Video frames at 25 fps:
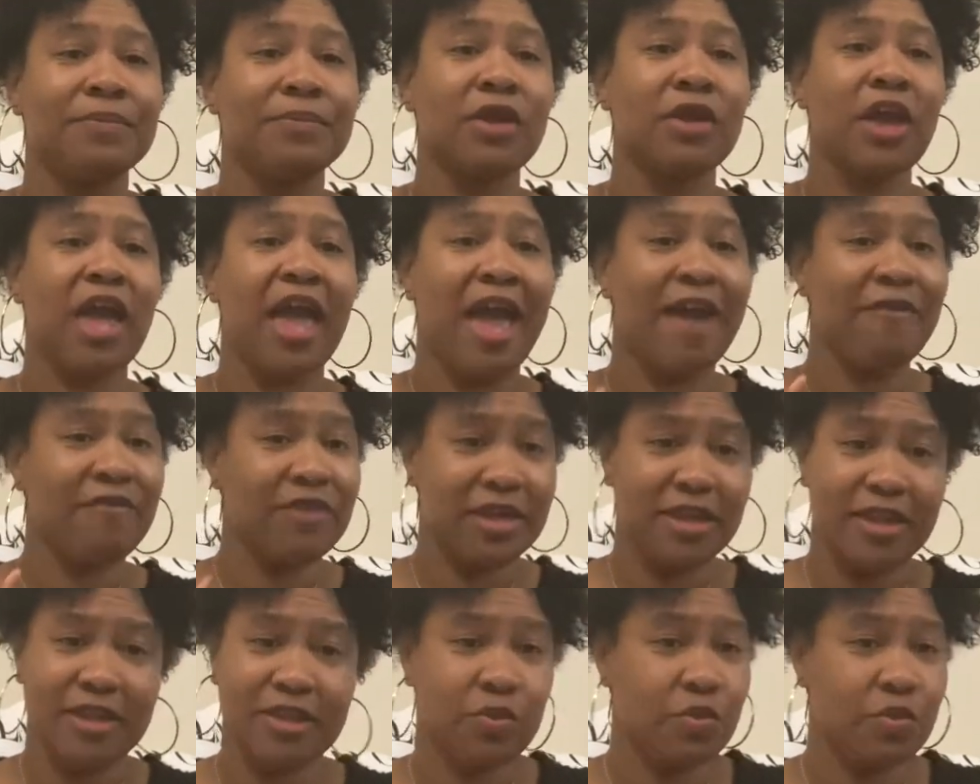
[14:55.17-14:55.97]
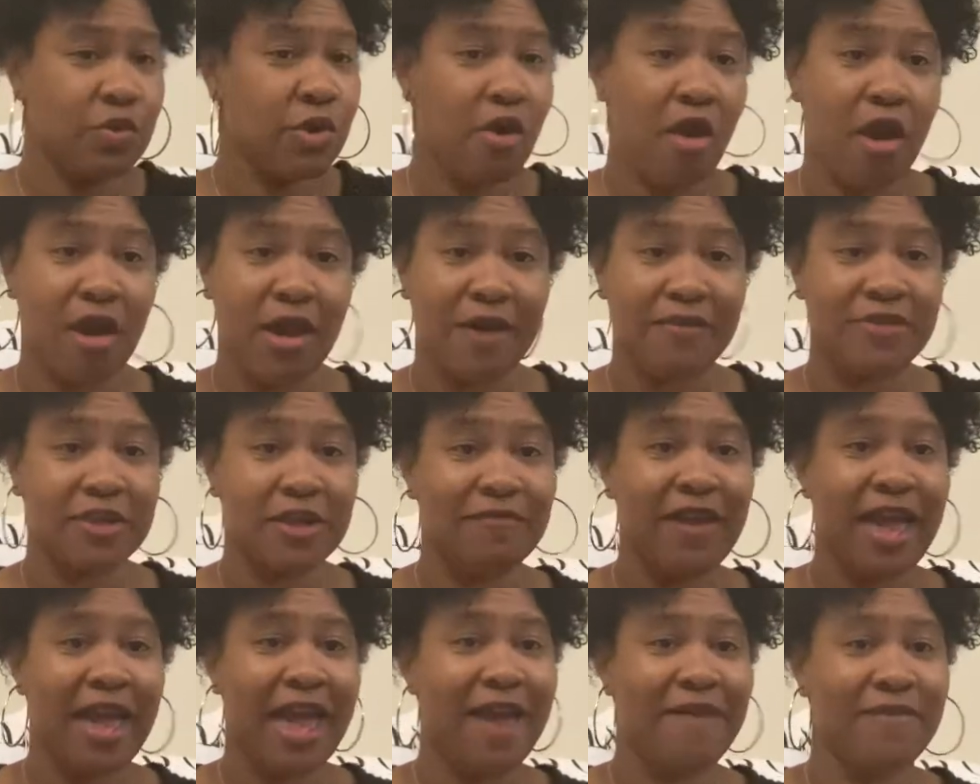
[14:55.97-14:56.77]
advocates, because we call
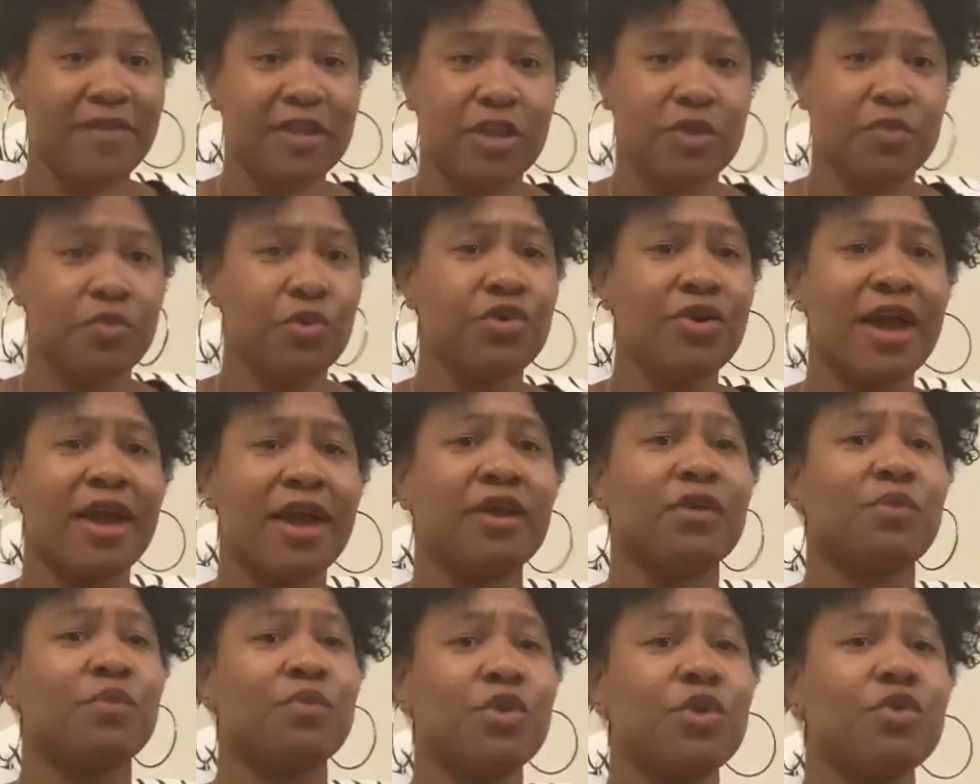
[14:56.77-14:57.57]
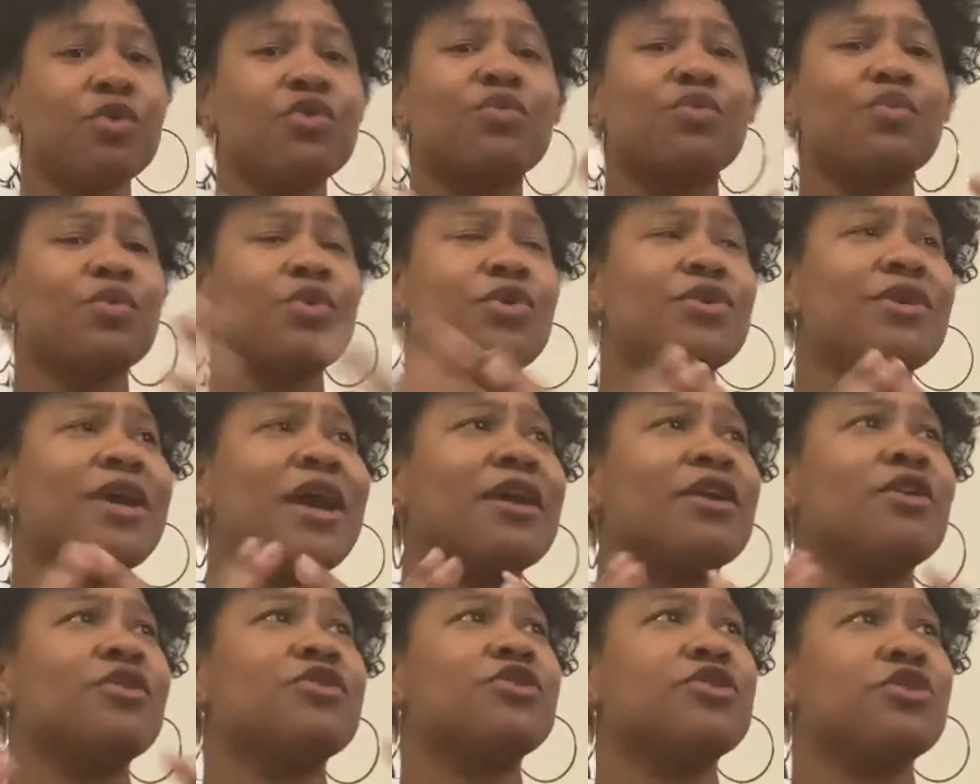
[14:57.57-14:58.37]
ourselves advocates. We're
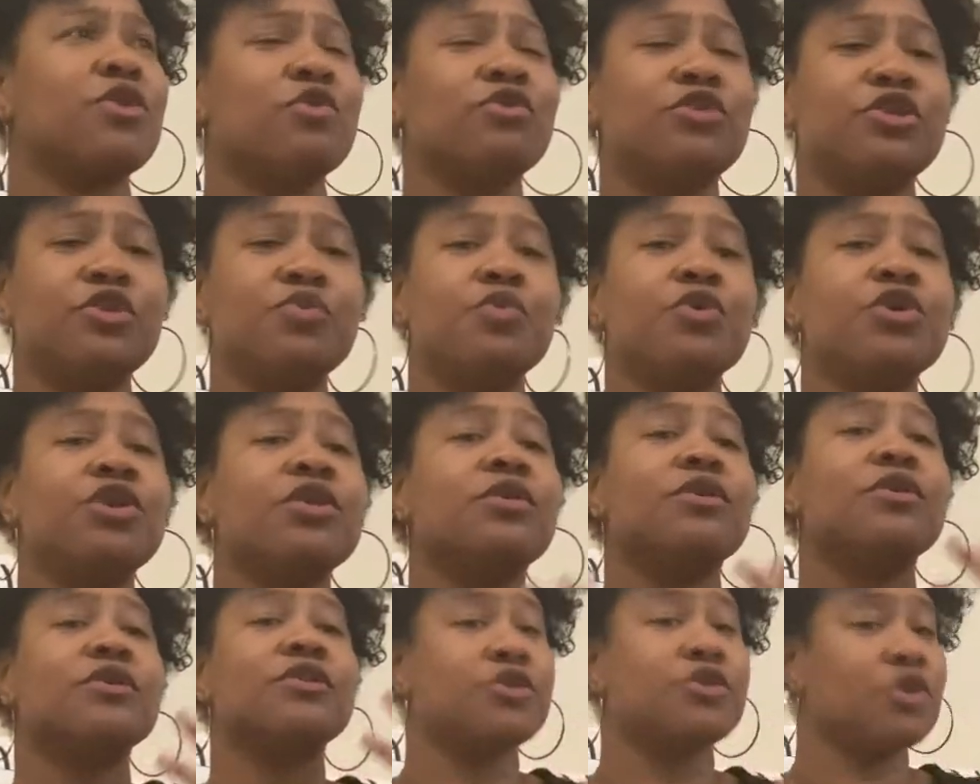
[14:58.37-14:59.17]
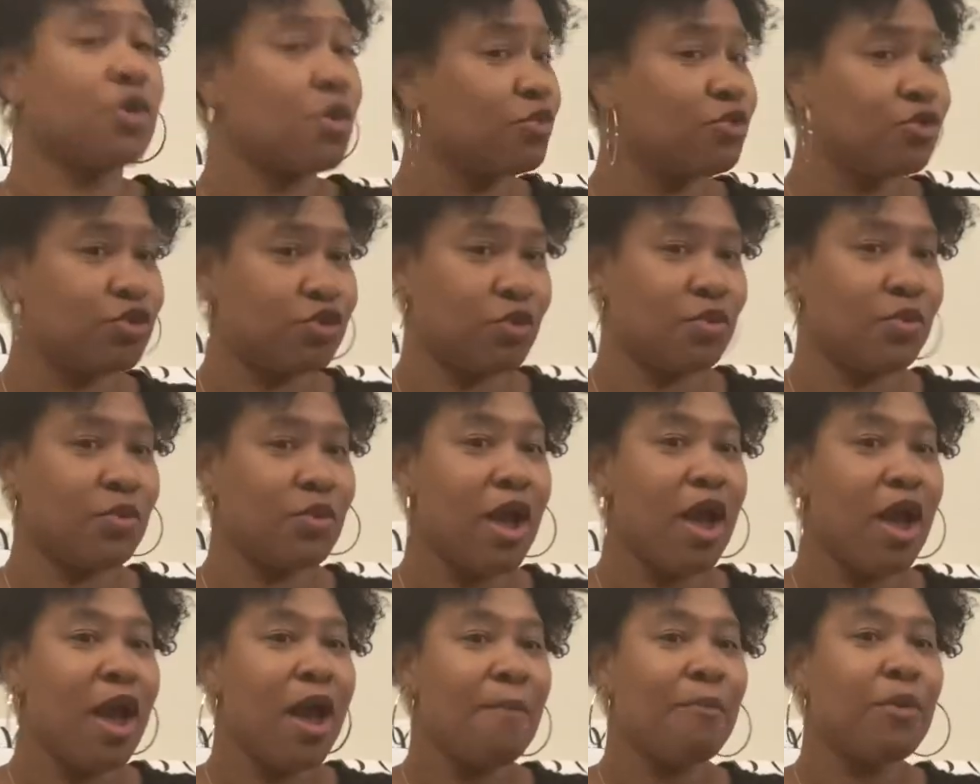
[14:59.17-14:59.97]
not consulting. We can consult you,
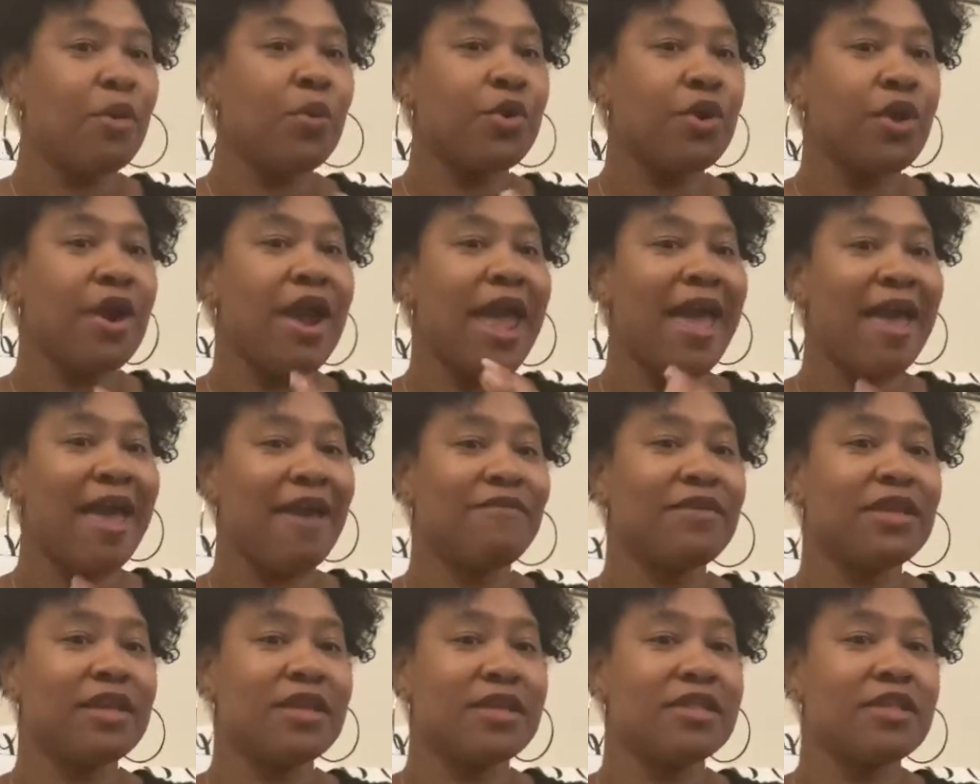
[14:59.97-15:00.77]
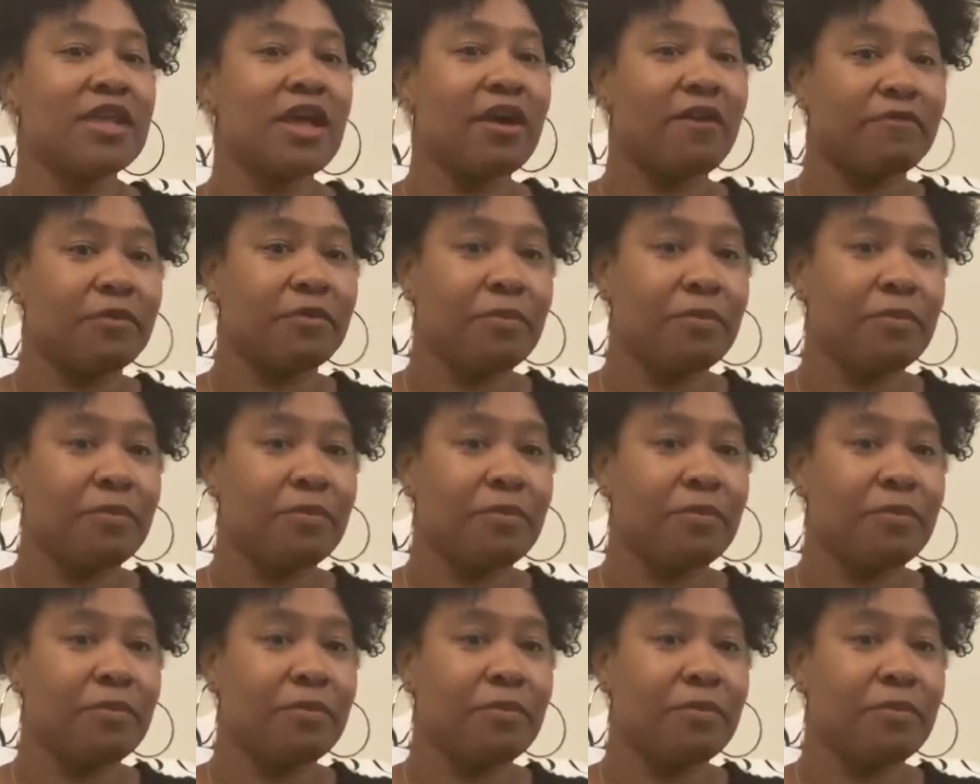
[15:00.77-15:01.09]
but we're advocates of the